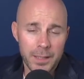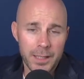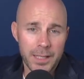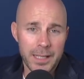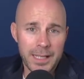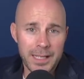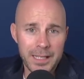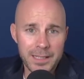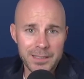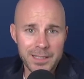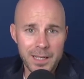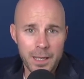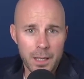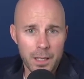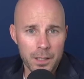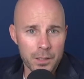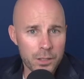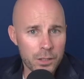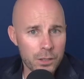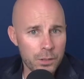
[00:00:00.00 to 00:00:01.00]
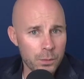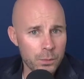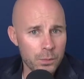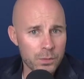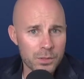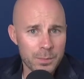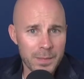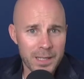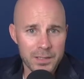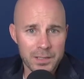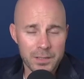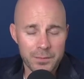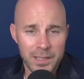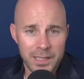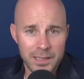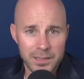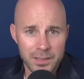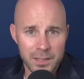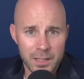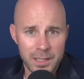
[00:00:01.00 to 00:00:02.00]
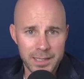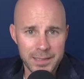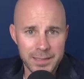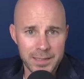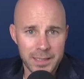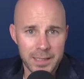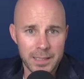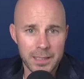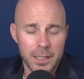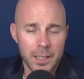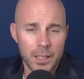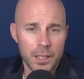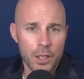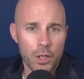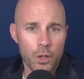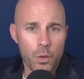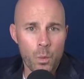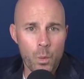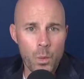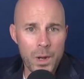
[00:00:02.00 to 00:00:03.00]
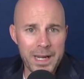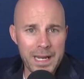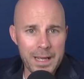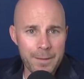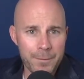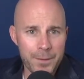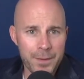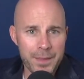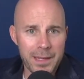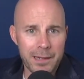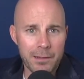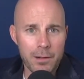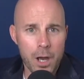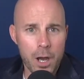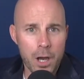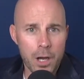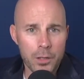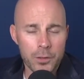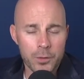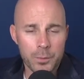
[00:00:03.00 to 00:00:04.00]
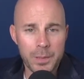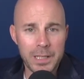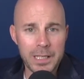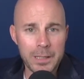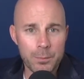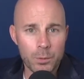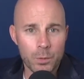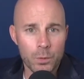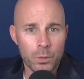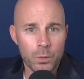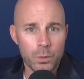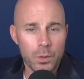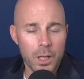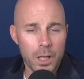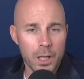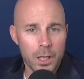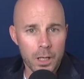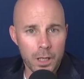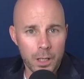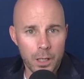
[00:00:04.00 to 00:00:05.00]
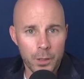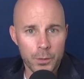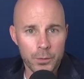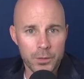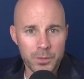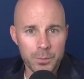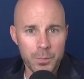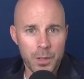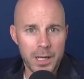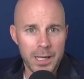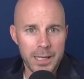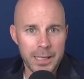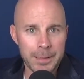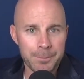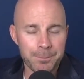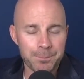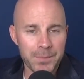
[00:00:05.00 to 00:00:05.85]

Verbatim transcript: is huge amounts of anxiety whenever there aren't people close by.